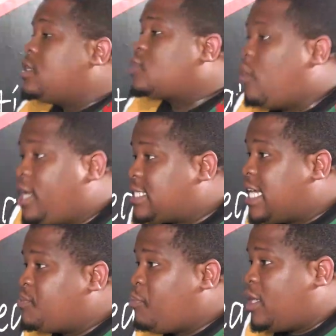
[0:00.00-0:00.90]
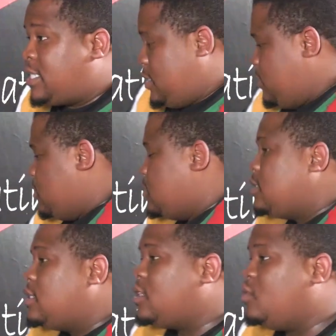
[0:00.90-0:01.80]
scholar transport,
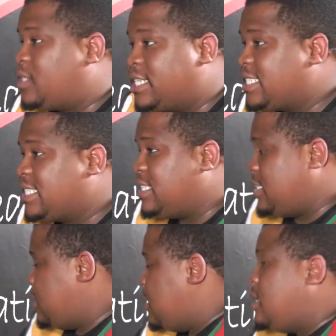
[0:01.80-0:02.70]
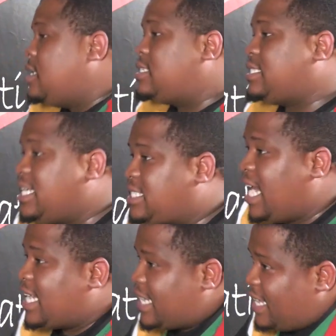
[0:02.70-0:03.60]
nutrition,
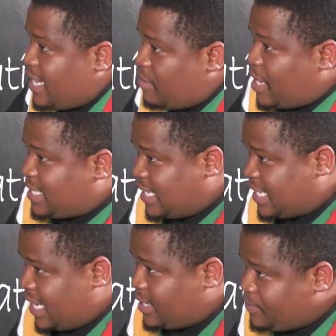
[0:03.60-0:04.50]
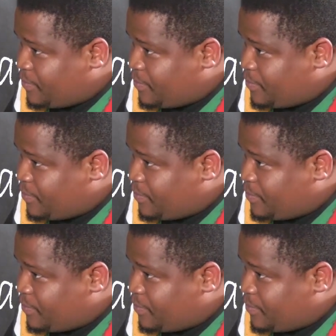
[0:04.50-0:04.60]
stationery and learning material,